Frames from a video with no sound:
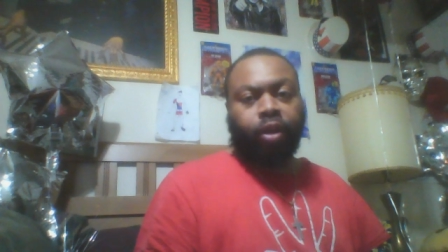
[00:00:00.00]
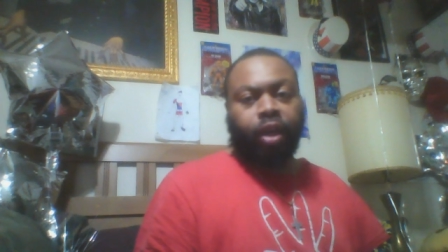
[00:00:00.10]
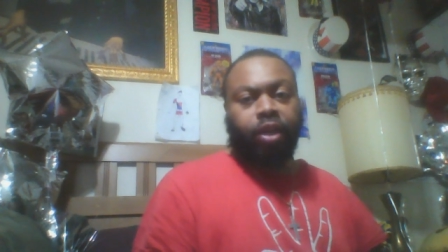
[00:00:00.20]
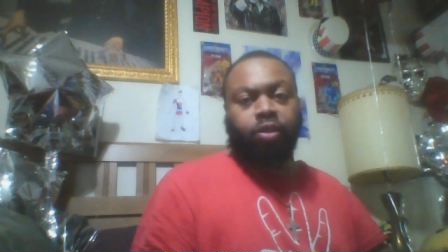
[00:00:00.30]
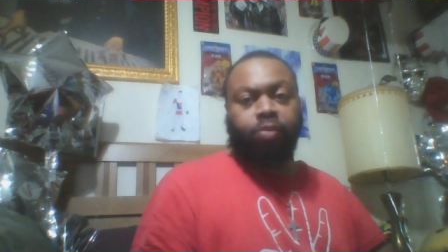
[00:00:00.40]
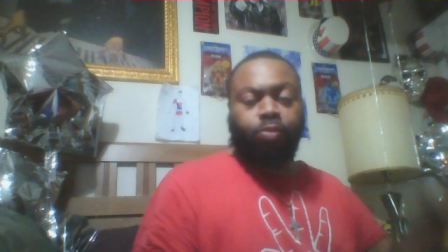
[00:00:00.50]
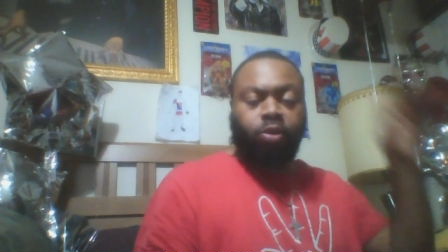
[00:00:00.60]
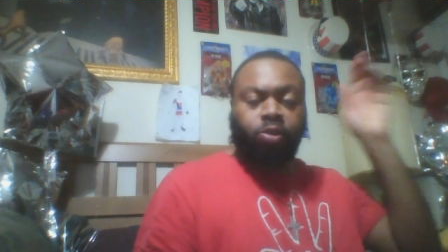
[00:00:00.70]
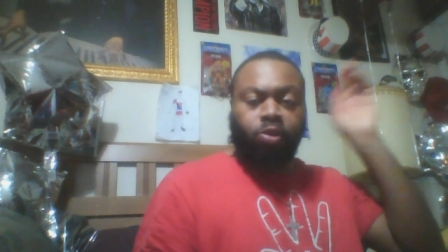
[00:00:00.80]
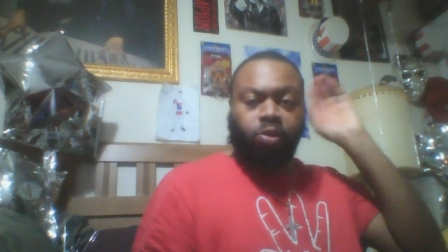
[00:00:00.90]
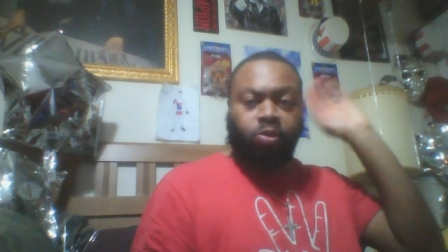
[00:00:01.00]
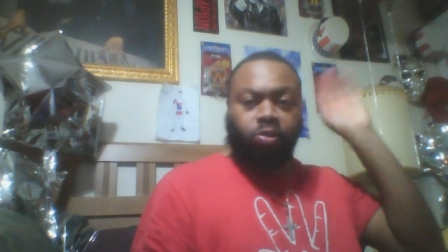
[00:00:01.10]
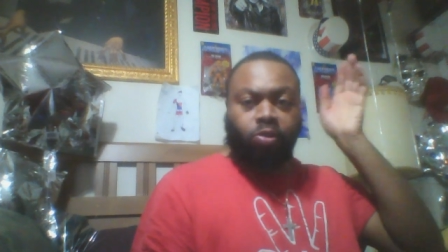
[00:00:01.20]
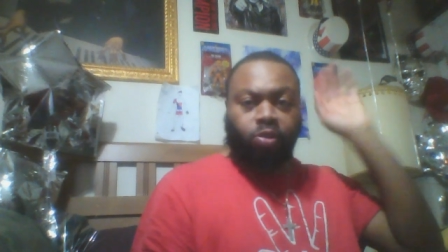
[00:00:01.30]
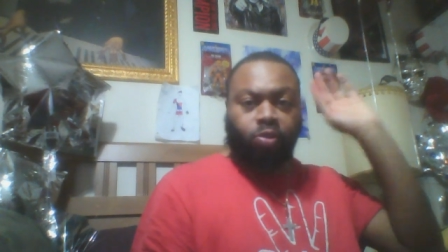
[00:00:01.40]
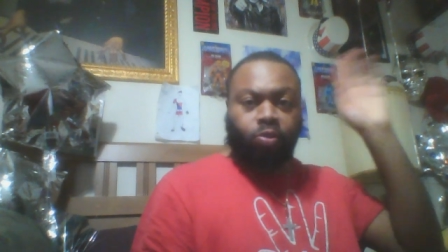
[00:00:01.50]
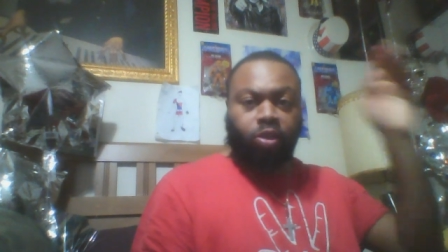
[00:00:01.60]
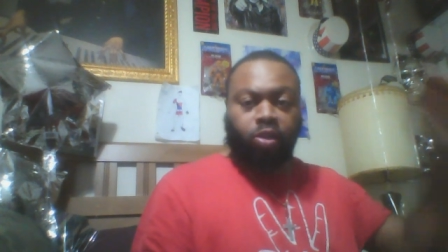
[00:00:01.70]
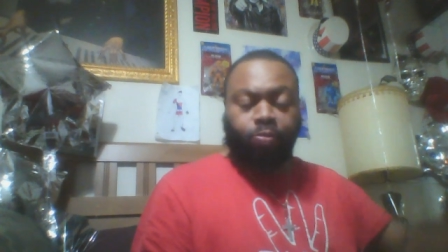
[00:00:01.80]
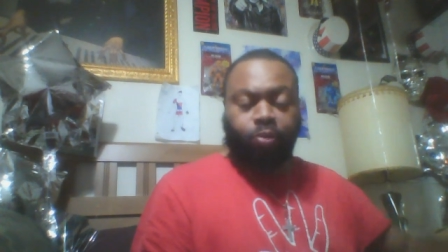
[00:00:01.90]
AUM brothers and sisters on
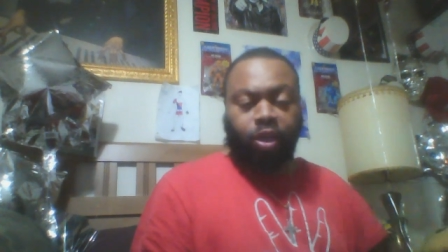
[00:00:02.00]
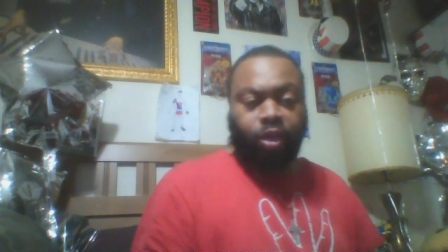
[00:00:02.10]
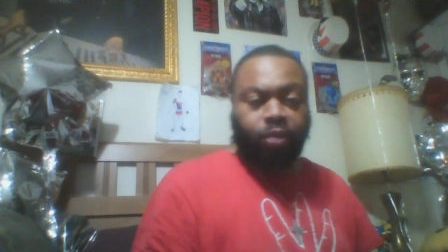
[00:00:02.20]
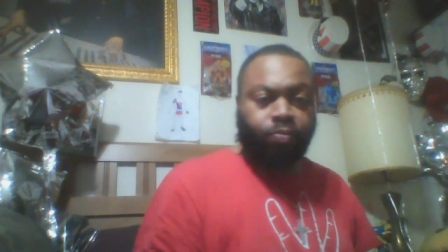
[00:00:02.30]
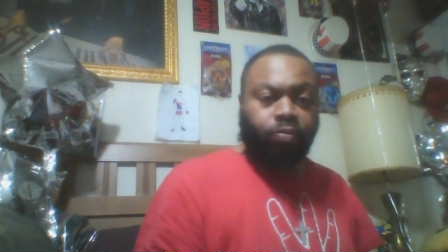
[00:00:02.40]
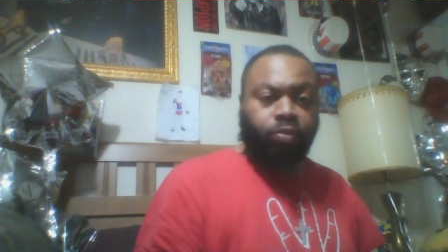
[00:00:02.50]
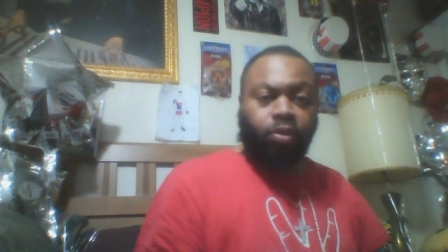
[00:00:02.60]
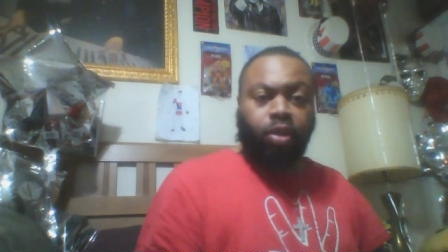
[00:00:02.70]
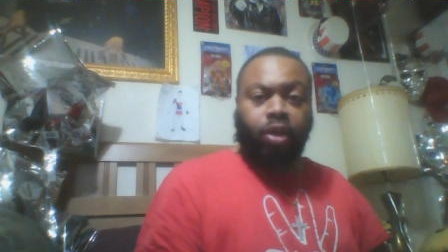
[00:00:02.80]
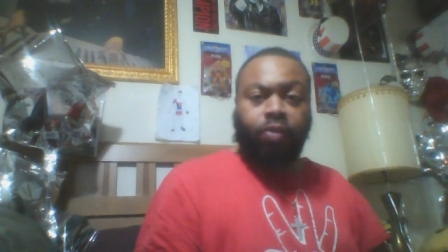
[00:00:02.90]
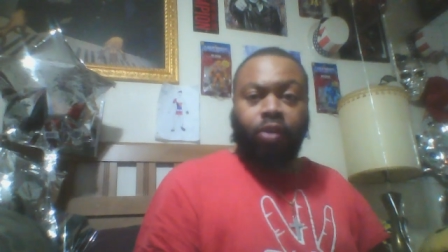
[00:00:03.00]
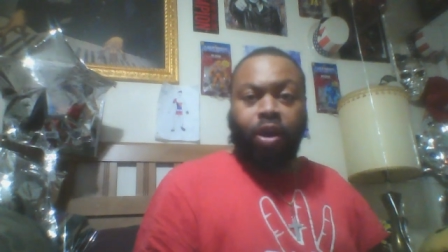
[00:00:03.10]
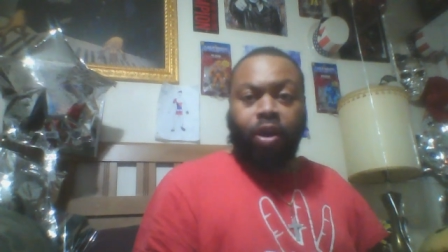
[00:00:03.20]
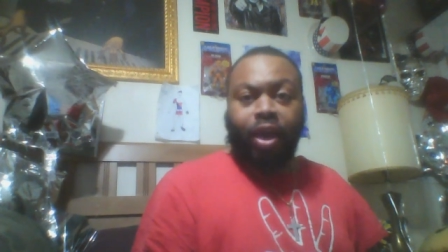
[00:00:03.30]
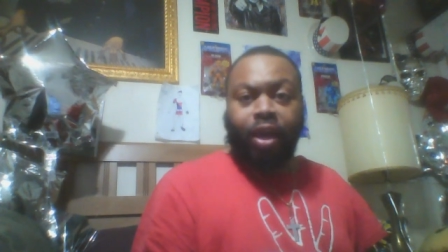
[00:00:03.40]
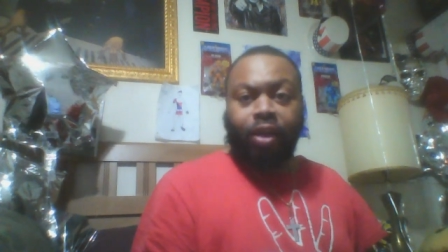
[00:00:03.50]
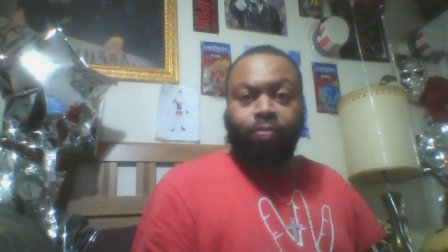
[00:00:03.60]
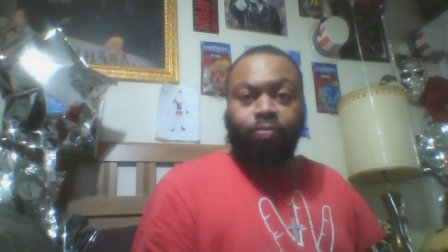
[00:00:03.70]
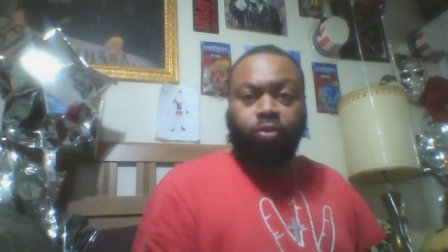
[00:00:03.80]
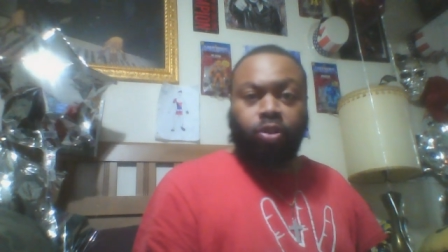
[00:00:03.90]
another planet. If y'all got,
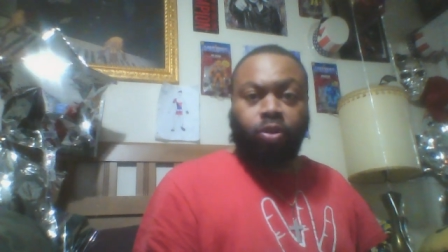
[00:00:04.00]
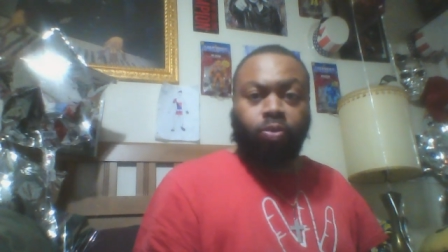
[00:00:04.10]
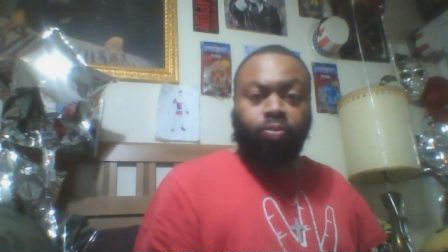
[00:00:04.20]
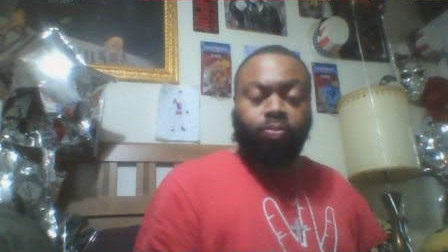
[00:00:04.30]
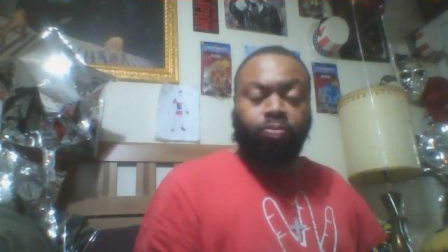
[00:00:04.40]
you know,